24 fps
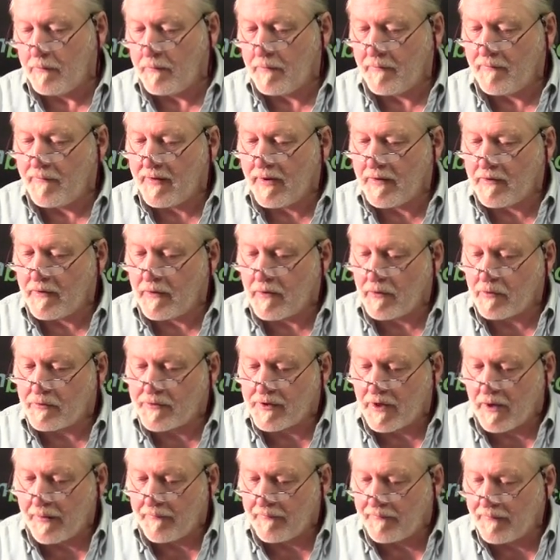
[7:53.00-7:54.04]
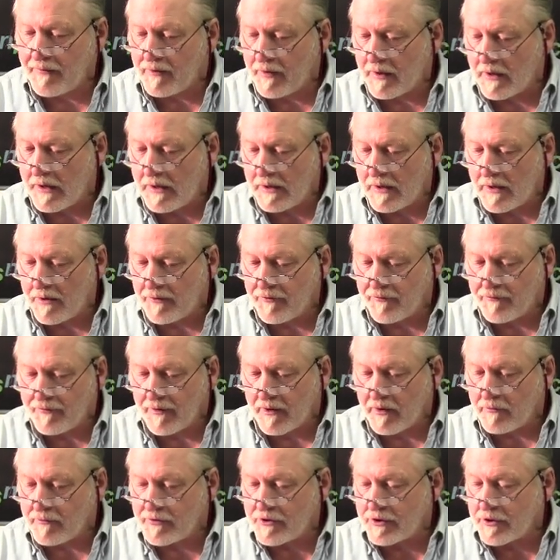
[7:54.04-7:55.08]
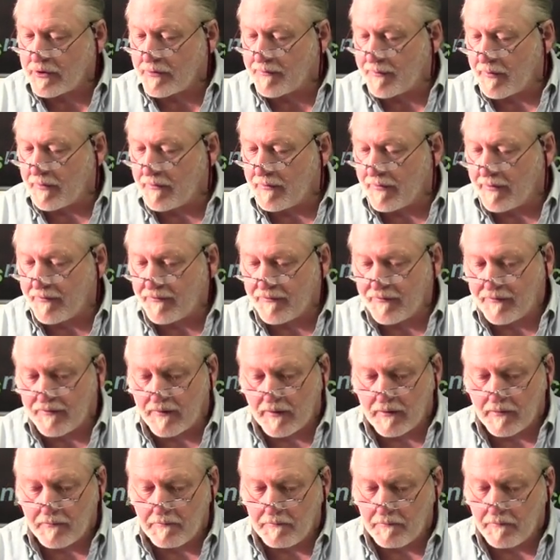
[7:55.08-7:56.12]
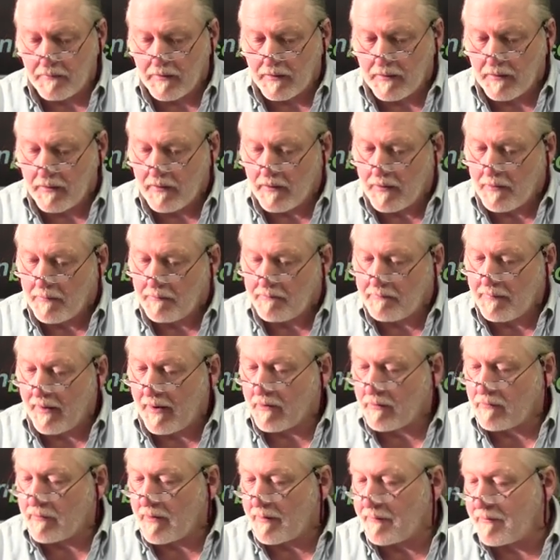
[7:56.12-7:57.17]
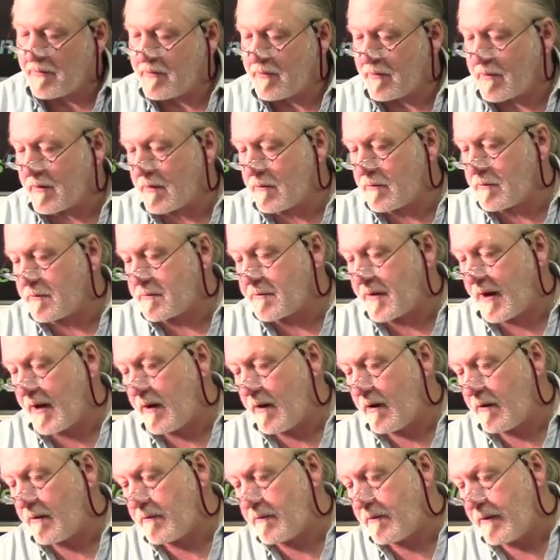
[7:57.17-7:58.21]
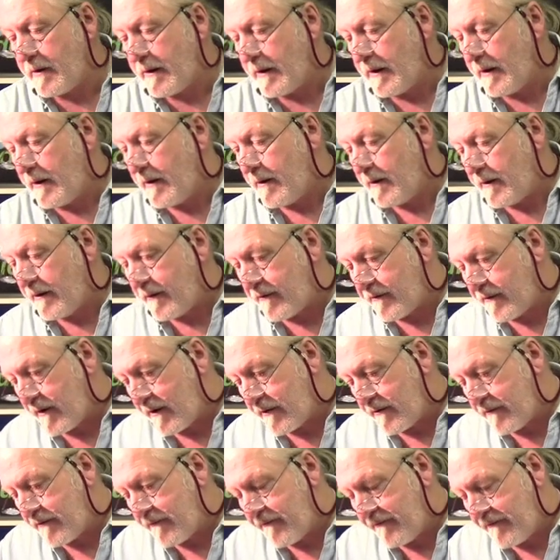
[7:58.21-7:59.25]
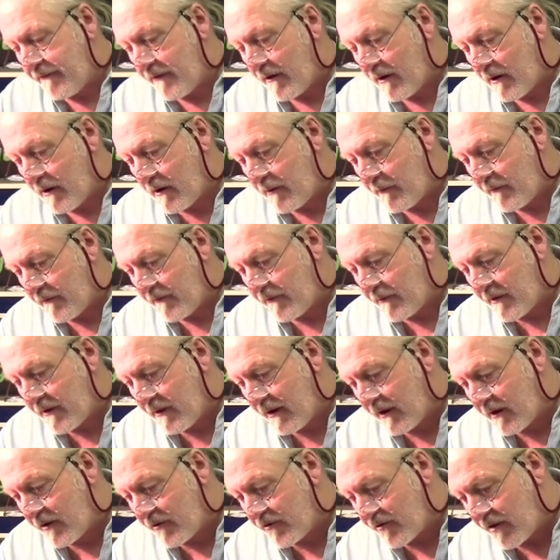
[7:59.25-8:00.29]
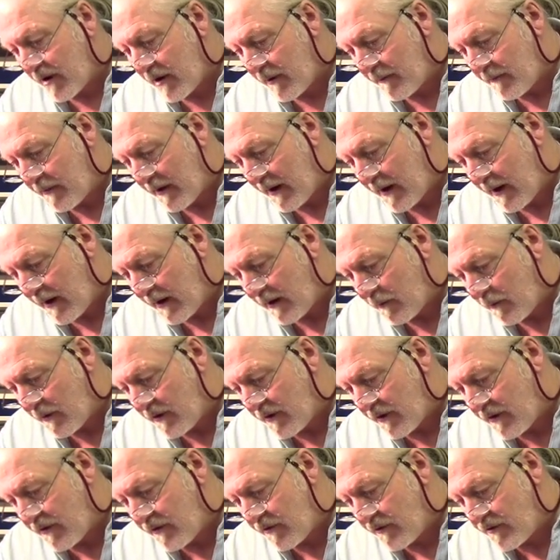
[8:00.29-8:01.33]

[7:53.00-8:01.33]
We've had a little time for the shrink tube on this butt grip to cool down. It's nice and firm, so we take a sharp blade and we just